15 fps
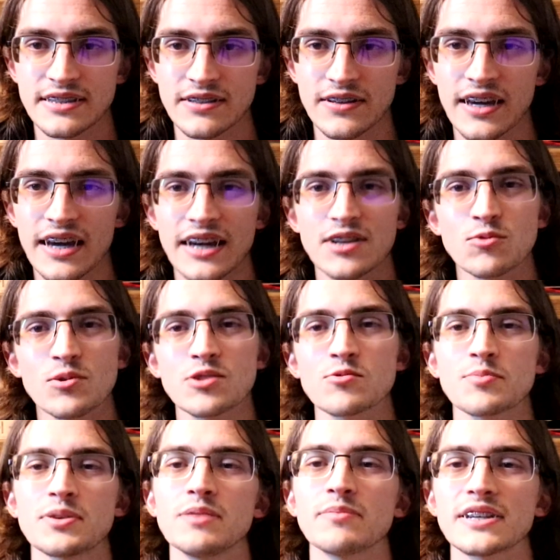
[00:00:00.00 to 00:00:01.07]
Okay, I don't want to
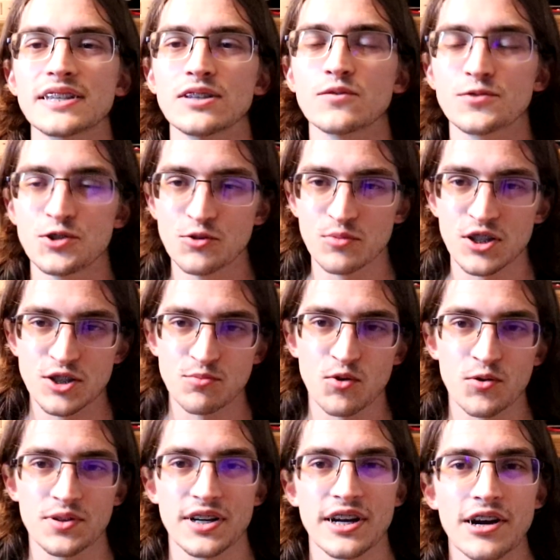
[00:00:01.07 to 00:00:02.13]
repeat myself too much
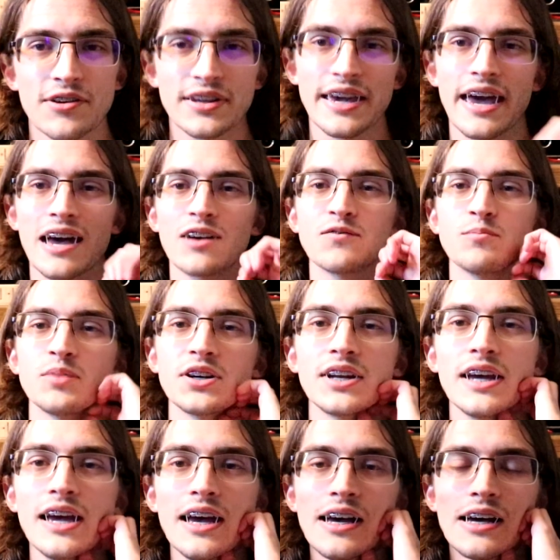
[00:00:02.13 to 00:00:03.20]
more than I already have, but
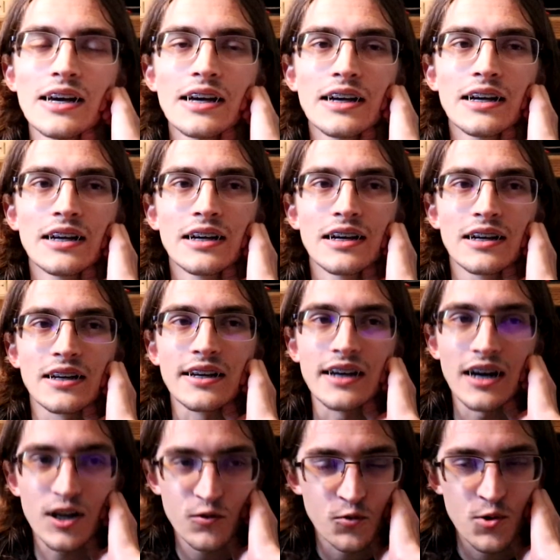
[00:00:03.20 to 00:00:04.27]

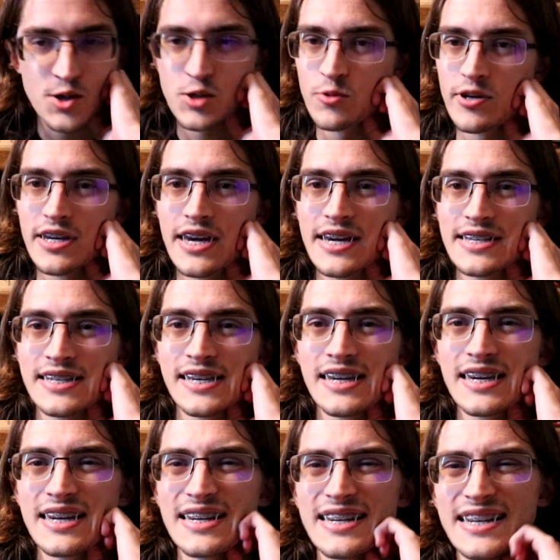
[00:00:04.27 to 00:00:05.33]
God of War
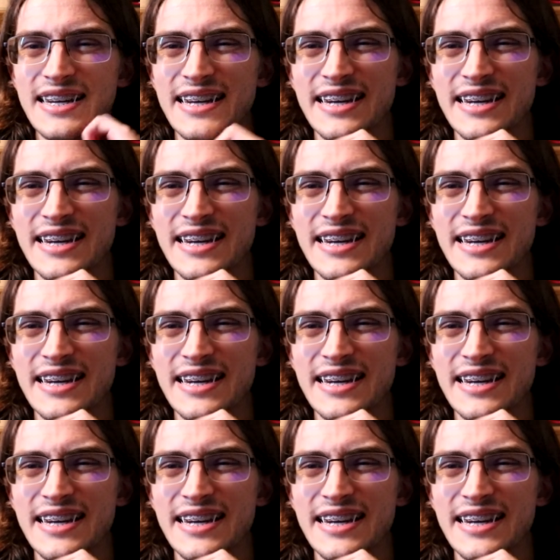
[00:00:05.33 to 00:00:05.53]
2018,